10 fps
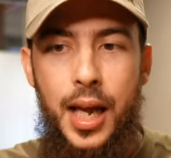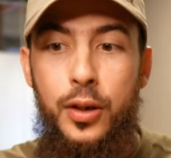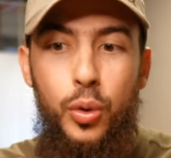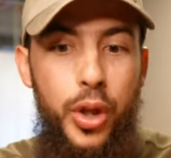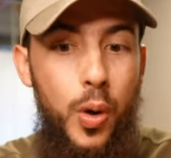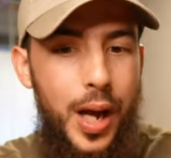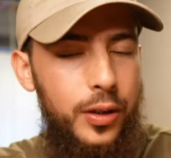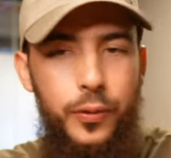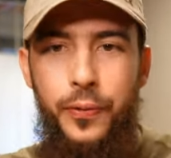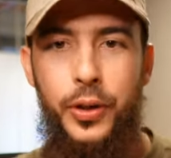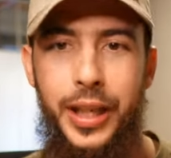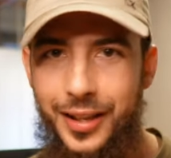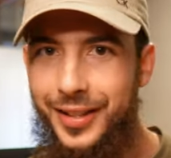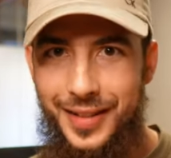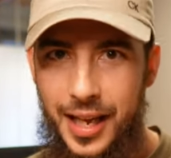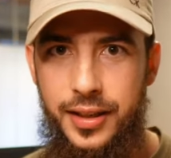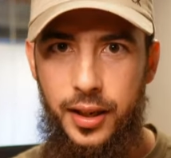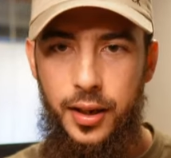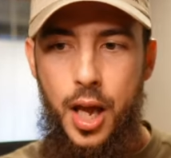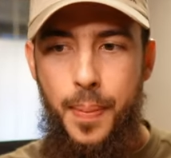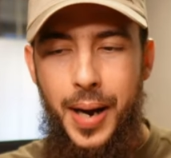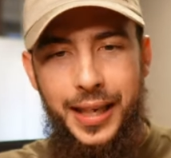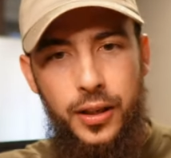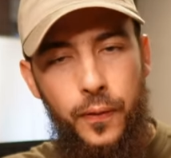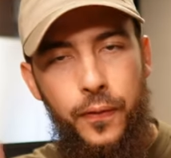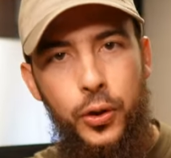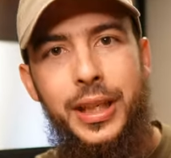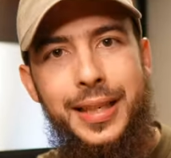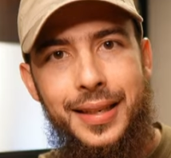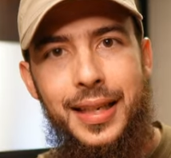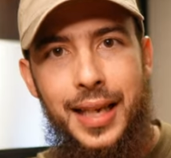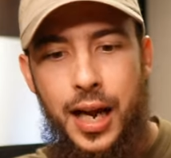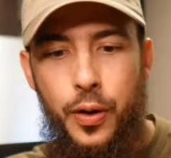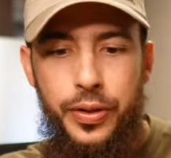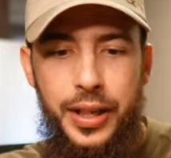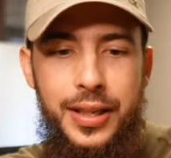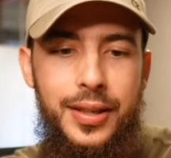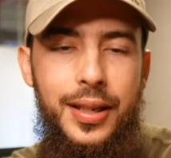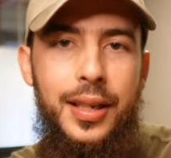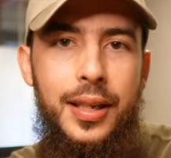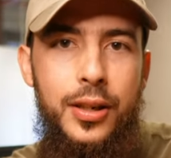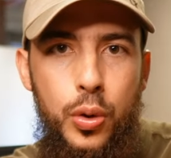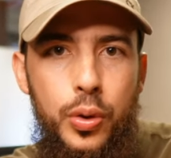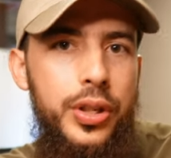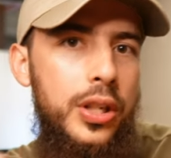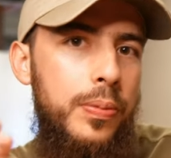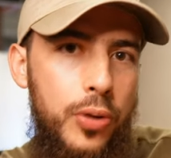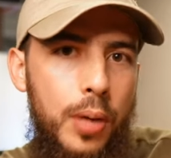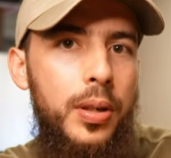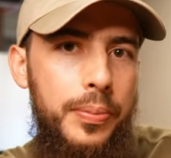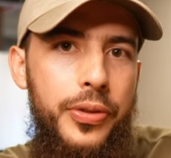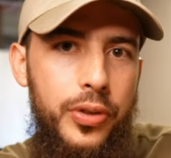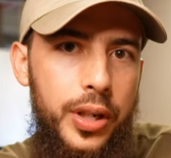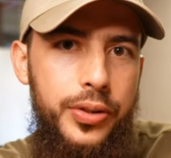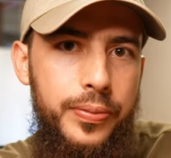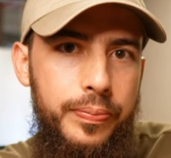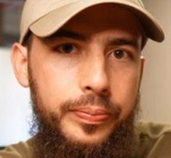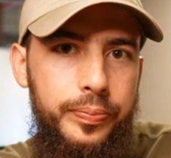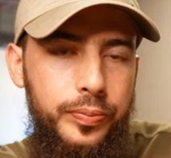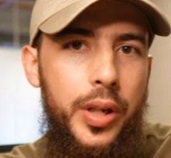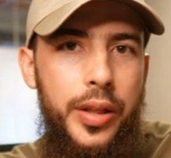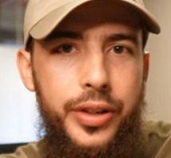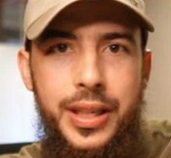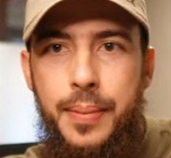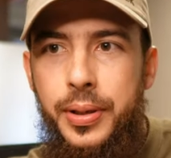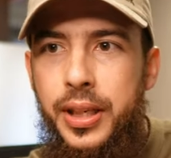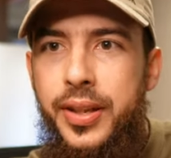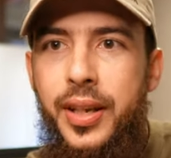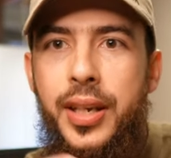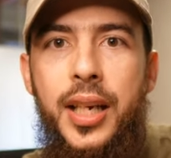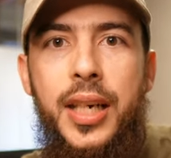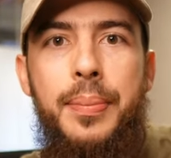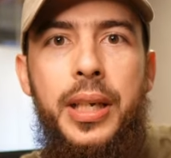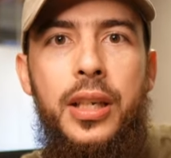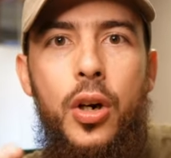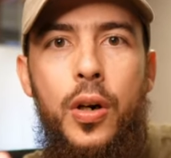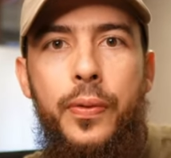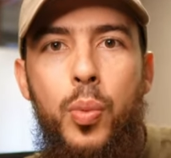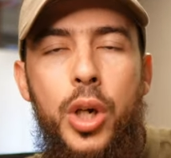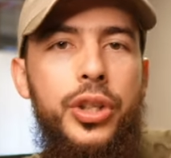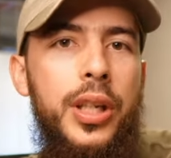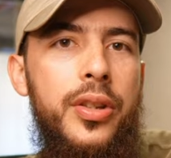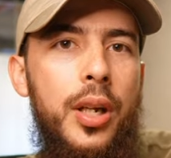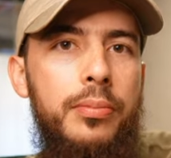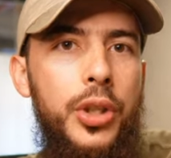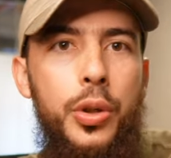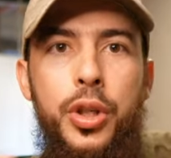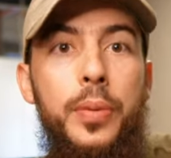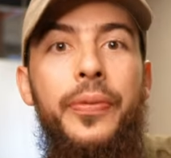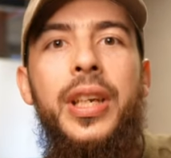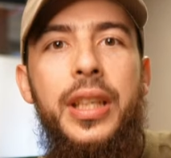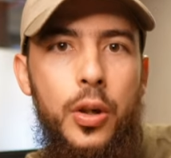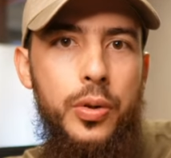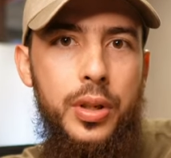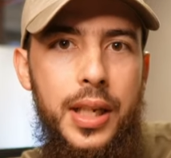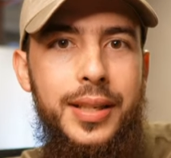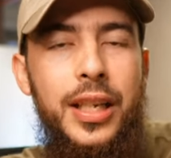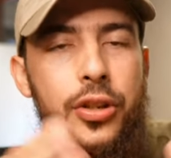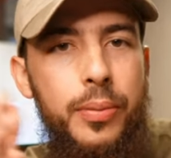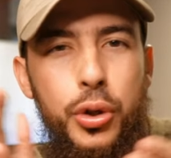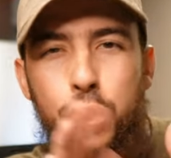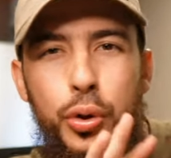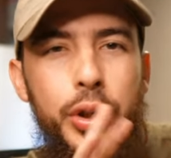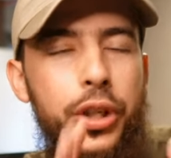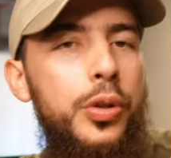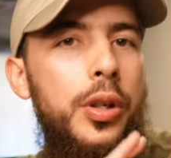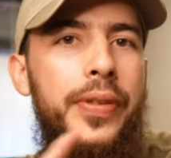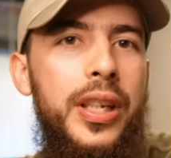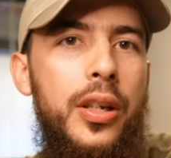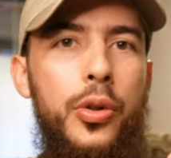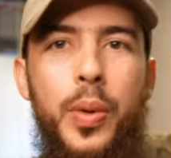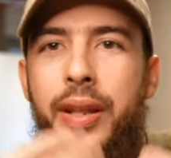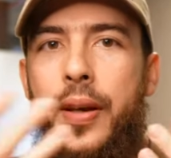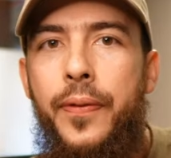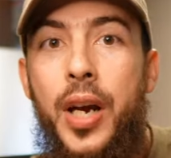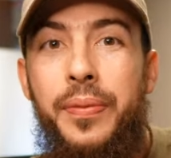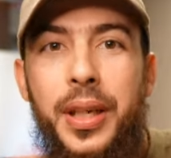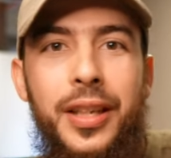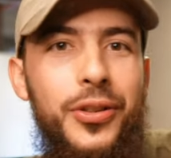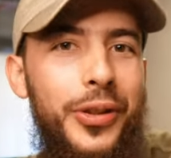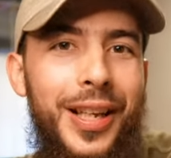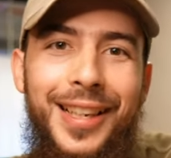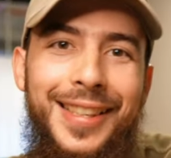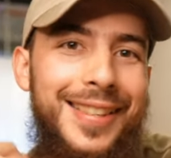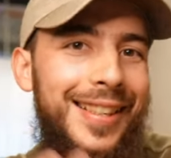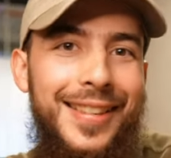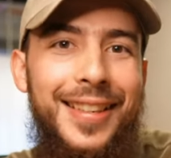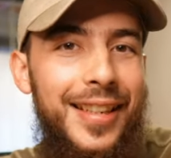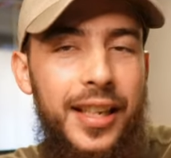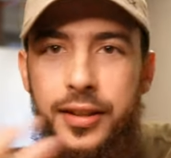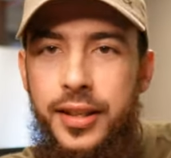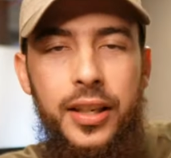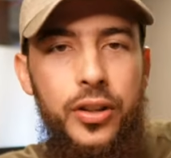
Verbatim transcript: And although I don't fully understand it, but I can fully see how this causes problems for us. Another example is the dynamic of watching some YouTube videos. Let's say some short YouTube videos, whether they're five minutes or they're like 60 second